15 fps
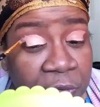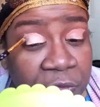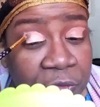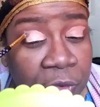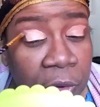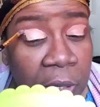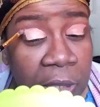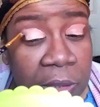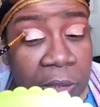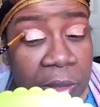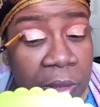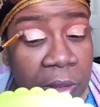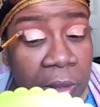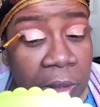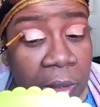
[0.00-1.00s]

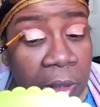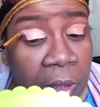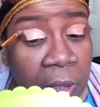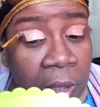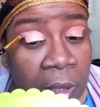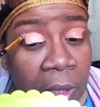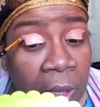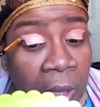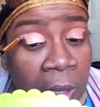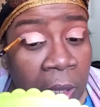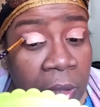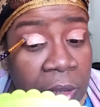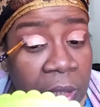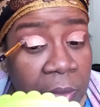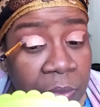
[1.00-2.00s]
voice
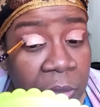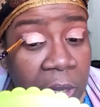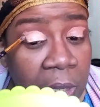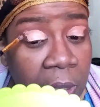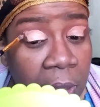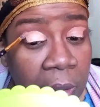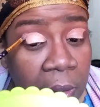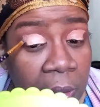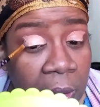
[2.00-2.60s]
to me.